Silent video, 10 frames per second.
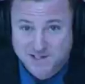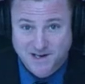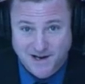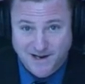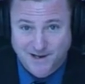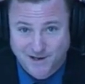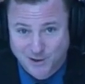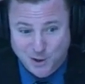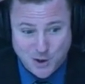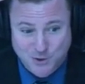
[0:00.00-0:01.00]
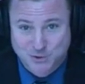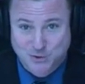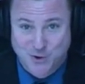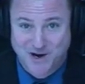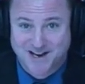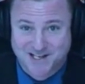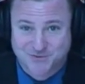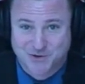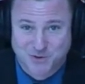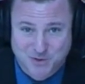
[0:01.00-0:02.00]
got a, a long storied
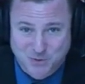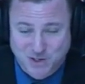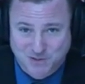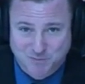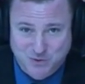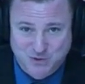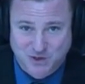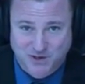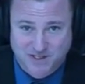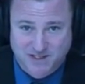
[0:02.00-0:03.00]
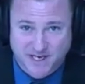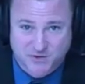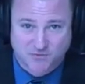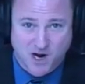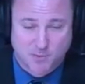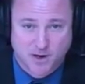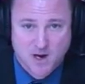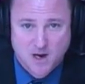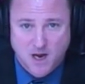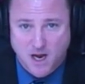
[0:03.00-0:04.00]
history with the Boston Bruins organization, Robert.
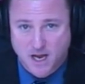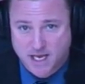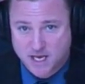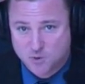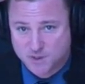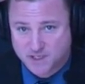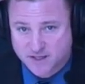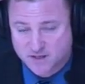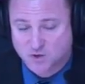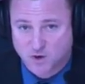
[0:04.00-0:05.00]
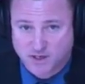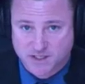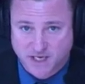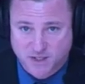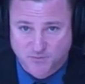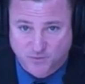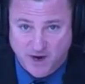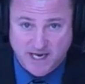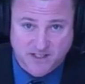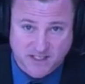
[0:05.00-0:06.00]
Uh, he was in this organization for
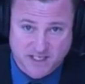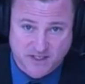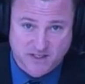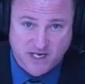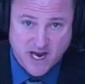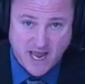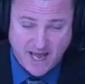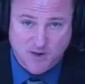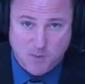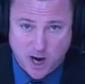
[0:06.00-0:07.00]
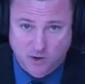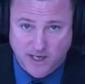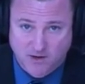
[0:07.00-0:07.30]
eight seasons at the minor league